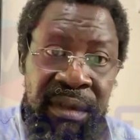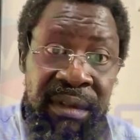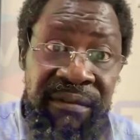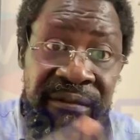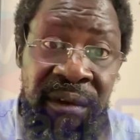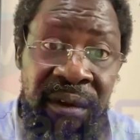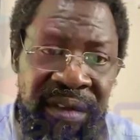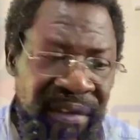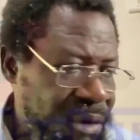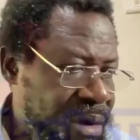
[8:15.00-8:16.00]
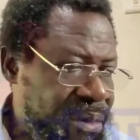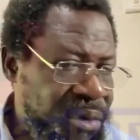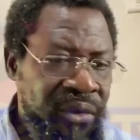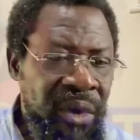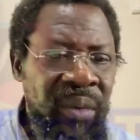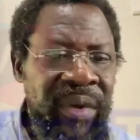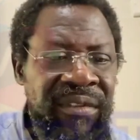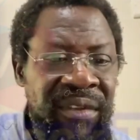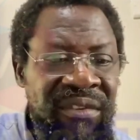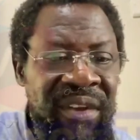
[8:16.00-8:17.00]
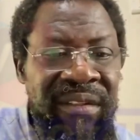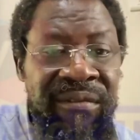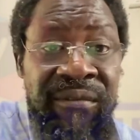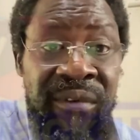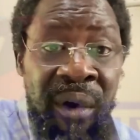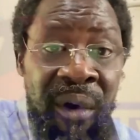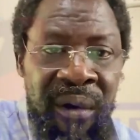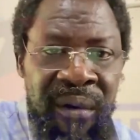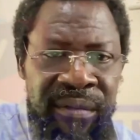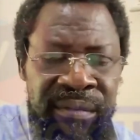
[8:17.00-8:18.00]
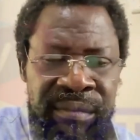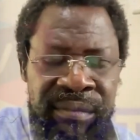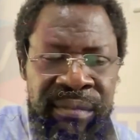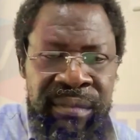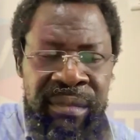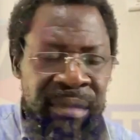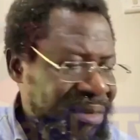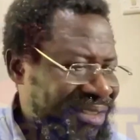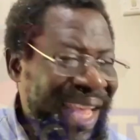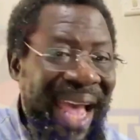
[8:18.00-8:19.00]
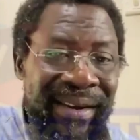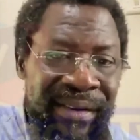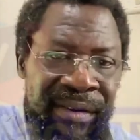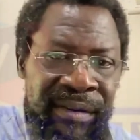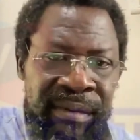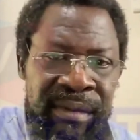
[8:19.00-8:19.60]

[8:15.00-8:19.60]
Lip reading: The floor is almost always a dirt floor, sand.